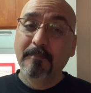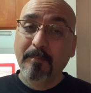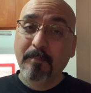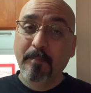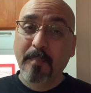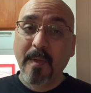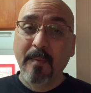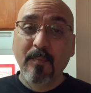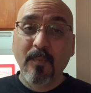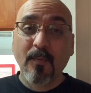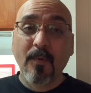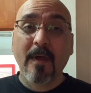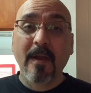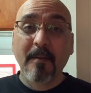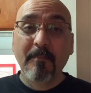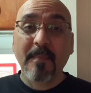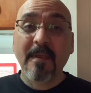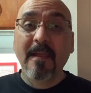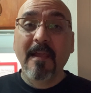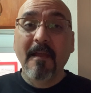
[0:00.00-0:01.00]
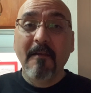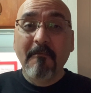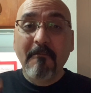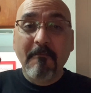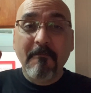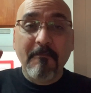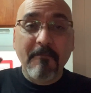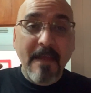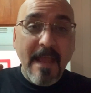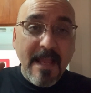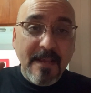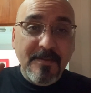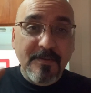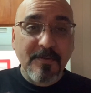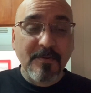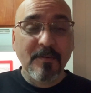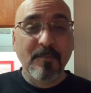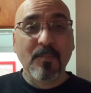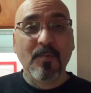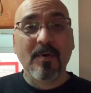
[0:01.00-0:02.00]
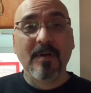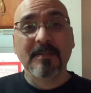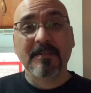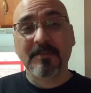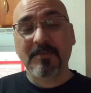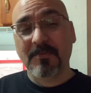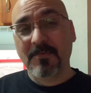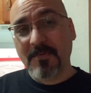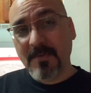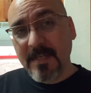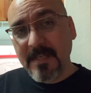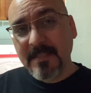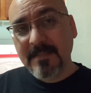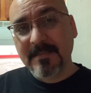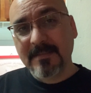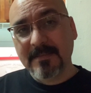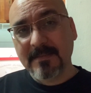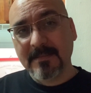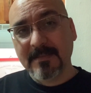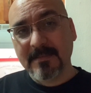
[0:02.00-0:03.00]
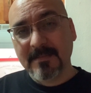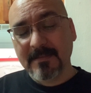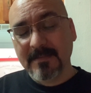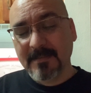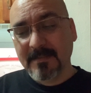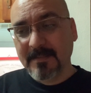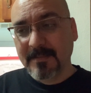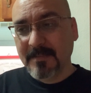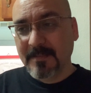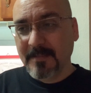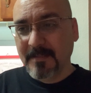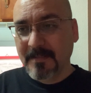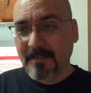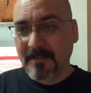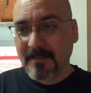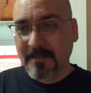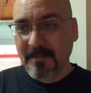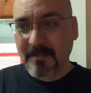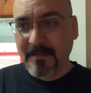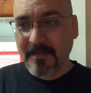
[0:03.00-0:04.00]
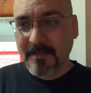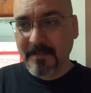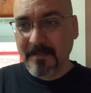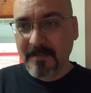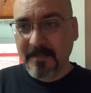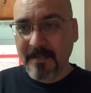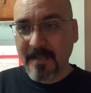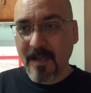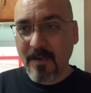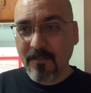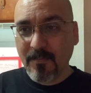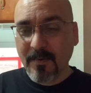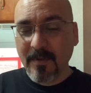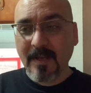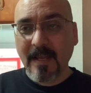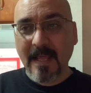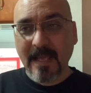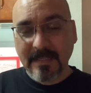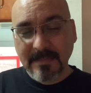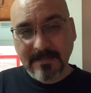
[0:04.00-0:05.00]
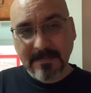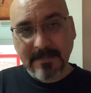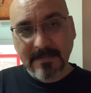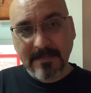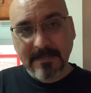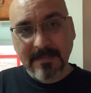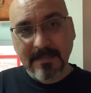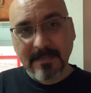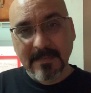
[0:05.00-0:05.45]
People want to be fashionable on the streets, not realizing